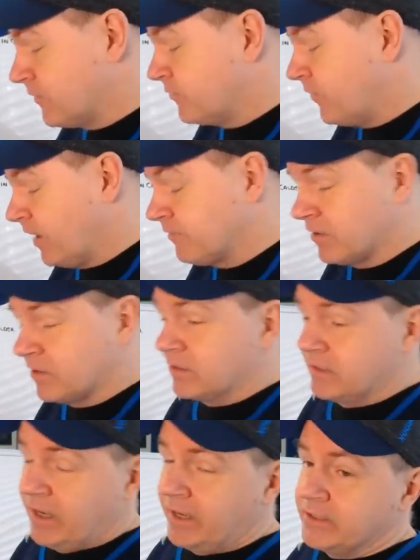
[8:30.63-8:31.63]

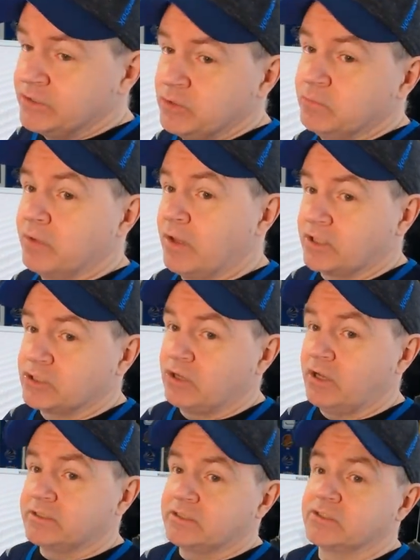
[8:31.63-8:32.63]
592 blocked
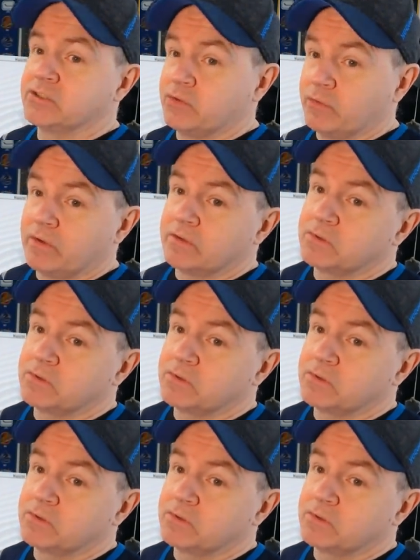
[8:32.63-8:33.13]
shots in his career